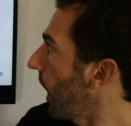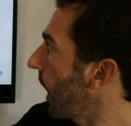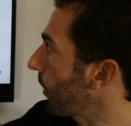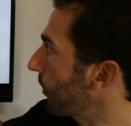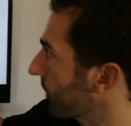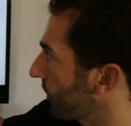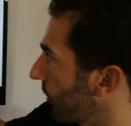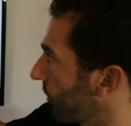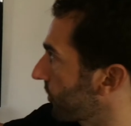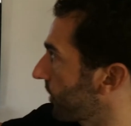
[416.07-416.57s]

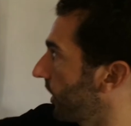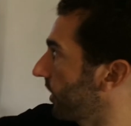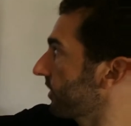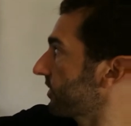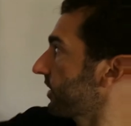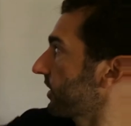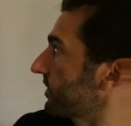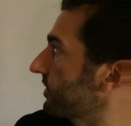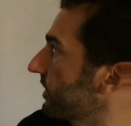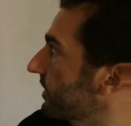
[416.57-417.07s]
Abbott goes on and
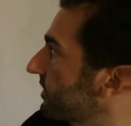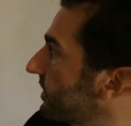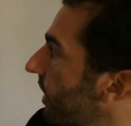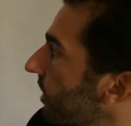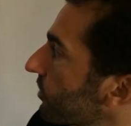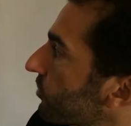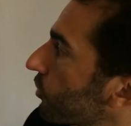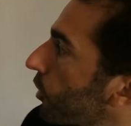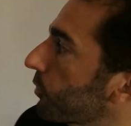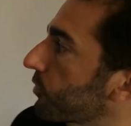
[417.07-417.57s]
says, these
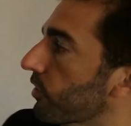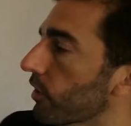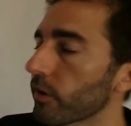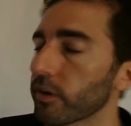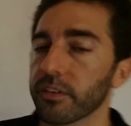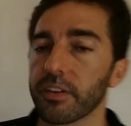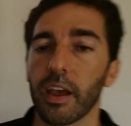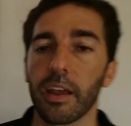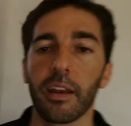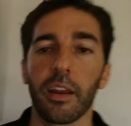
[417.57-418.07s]
test strips are
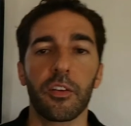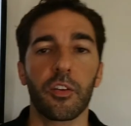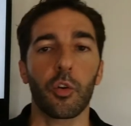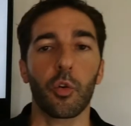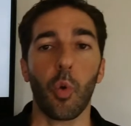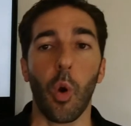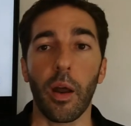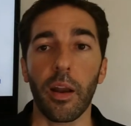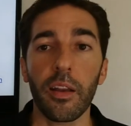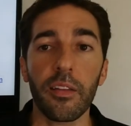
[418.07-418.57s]
intended
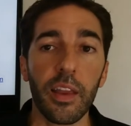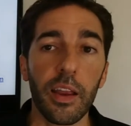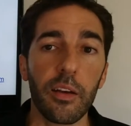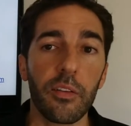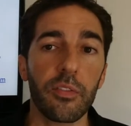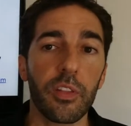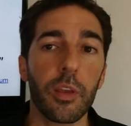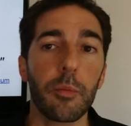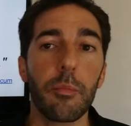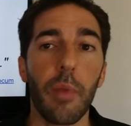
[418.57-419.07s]
to
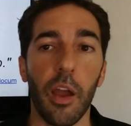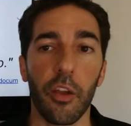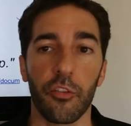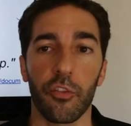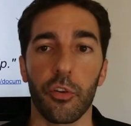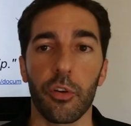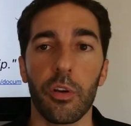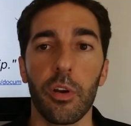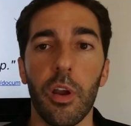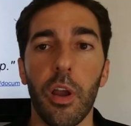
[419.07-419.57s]
quantitatively
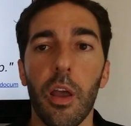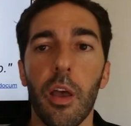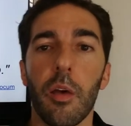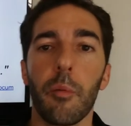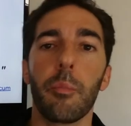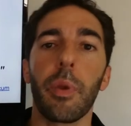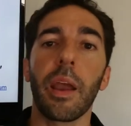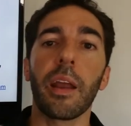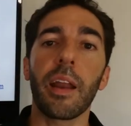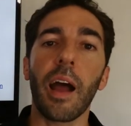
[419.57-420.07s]
measure
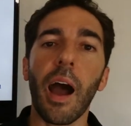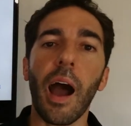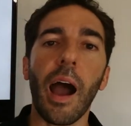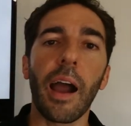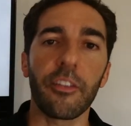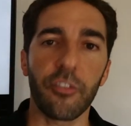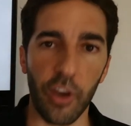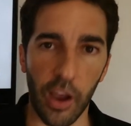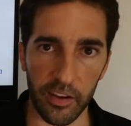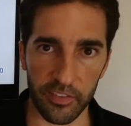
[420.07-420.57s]

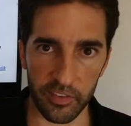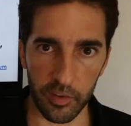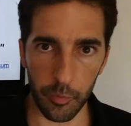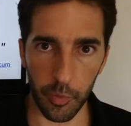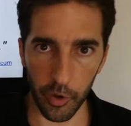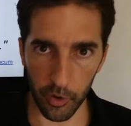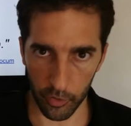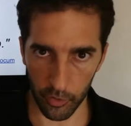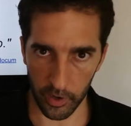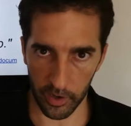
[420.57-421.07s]

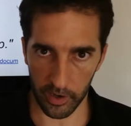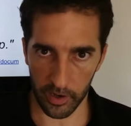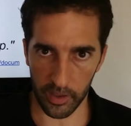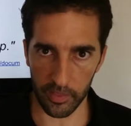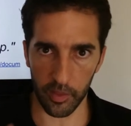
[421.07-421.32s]
beta-hydroxybutyrate